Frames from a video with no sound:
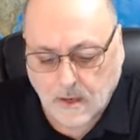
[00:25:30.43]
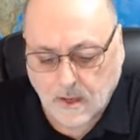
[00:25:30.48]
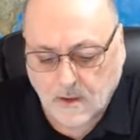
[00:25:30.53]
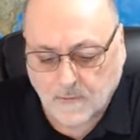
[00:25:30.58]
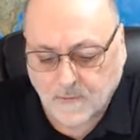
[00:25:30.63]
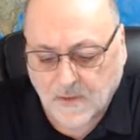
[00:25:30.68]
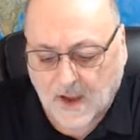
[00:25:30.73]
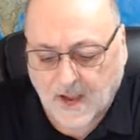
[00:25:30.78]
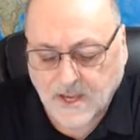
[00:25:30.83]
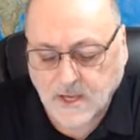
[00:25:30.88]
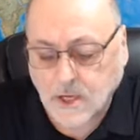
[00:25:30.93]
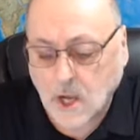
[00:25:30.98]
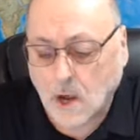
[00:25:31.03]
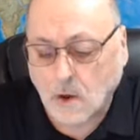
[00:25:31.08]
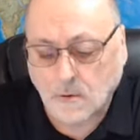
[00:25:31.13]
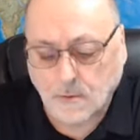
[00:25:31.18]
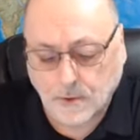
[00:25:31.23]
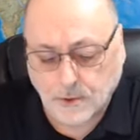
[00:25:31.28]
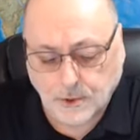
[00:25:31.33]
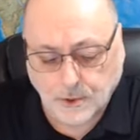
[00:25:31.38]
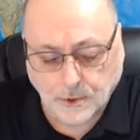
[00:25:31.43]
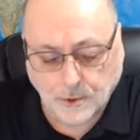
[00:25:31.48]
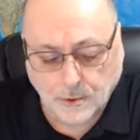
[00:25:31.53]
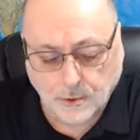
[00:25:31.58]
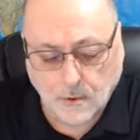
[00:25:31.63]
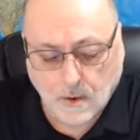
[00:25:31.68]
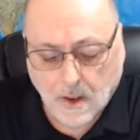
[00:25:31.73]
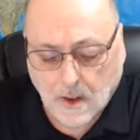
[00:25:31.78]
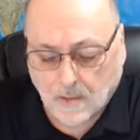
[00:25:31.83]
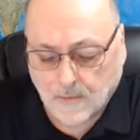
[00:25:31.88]
if I don't
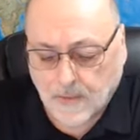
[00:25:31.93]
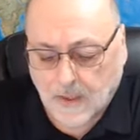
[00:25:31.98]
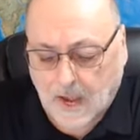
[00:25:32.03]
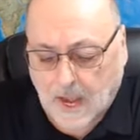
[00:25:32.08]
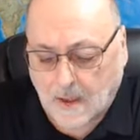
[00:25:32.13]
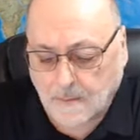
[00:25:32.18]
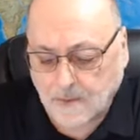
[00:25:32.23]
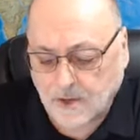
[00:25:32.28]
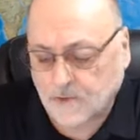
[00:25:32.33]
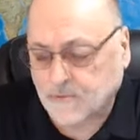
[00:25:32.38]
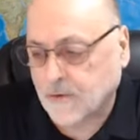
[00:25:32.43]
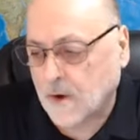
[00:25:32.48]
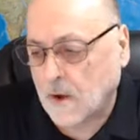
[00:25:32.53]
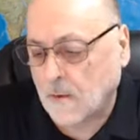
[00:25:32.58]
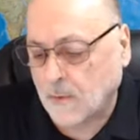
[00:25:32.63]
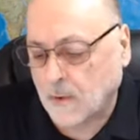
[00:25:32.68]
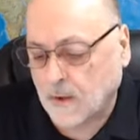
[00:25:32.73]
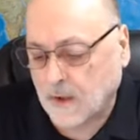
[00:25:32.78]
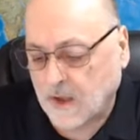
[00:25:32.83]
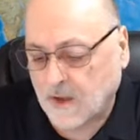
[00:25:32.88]
do, then I'm in trouble.